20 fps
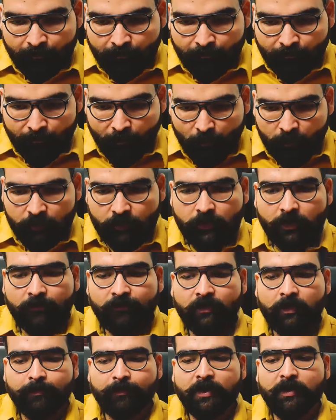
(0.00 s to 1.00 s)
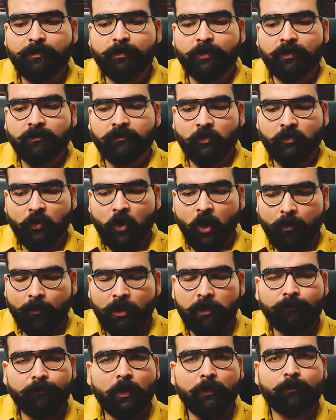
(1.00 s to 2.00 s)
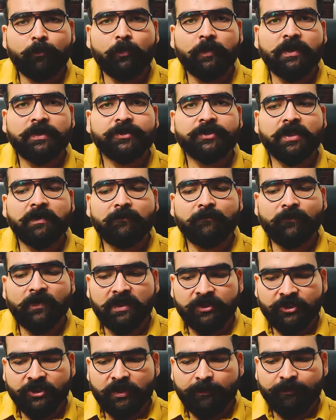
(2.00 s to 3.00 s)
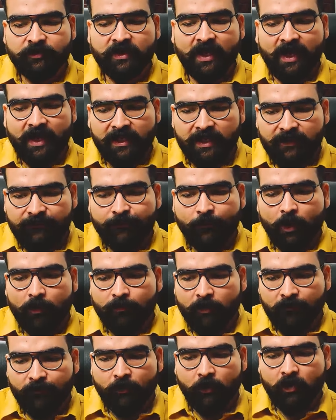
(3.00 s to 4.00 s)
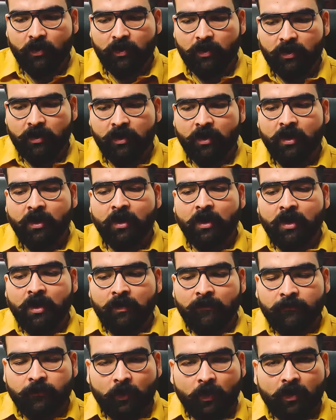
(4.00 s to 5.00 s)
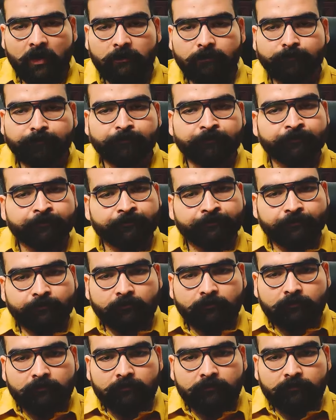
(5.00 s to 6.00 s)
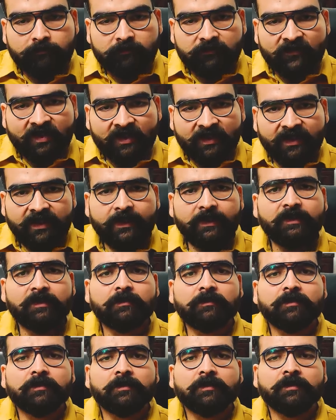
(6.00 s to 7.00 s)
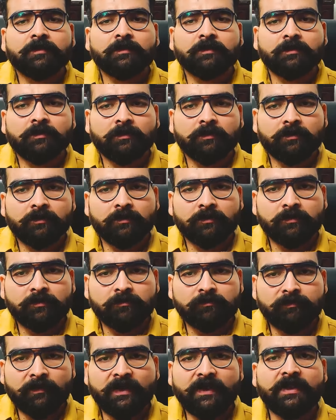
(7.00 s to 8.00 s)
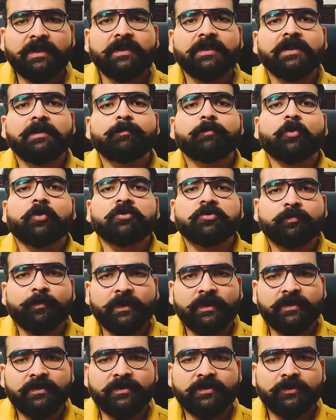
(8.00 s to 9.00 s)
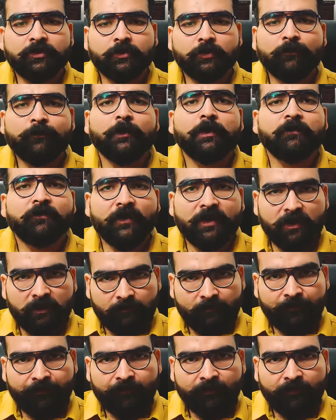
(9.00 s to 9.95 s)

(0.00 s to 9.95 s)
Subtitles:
Most of the people, common population, worships any form of God for their material prospects to fulfill.